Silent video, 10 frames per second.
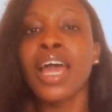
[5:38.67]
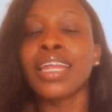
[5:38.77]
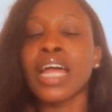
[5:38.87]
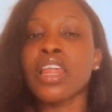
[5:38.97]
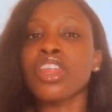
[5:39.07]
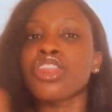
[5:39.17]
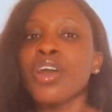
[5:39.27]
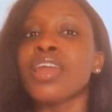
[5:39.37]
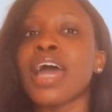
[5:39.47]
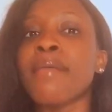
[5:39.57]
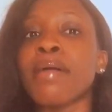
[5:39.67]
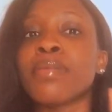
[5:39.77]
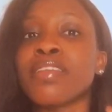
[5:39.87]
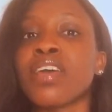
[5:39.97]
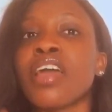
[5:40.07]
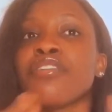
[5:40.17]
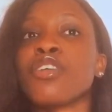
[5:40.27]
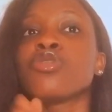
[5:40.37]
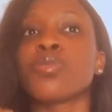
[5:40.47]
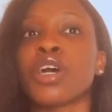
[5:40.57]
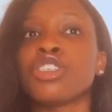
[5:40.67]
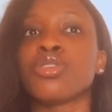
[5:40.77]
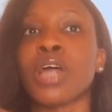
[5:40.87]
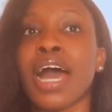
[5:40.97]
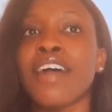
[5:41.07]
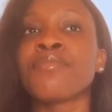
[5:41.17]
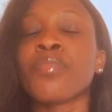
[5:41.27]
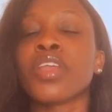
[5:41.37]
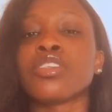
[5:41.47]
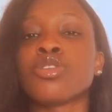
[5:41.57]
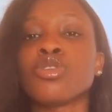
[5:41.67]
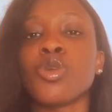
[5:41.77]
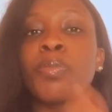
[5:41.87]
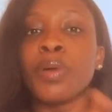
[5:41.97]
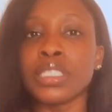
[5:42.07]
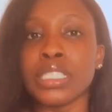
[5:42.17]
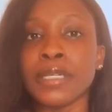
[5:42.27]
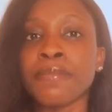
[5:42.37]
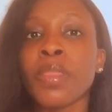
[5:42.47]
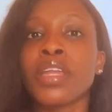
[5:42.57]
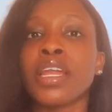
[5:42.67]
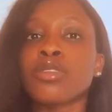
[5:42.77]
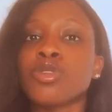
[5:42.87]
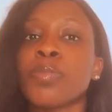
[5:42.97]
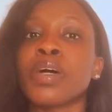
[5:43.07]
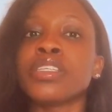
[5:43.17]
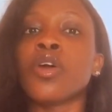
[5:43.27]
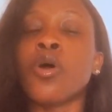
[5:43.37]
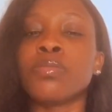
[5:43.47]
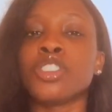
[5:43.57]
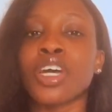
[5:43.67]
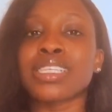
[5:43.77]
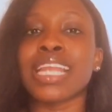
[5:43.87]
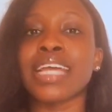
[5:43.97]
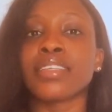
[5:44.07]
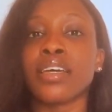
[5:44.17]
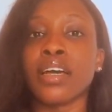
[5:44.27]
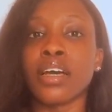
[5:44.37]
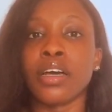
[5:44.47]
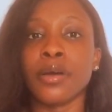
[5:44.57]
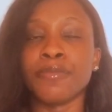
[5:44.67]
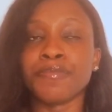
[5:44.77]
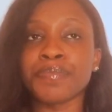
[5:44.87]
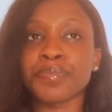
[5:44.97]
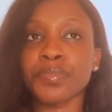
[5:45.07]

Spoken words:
Now, the third app I believe that every YouTuber should have is TubeBuddy. Now, TubeBuddy, just like the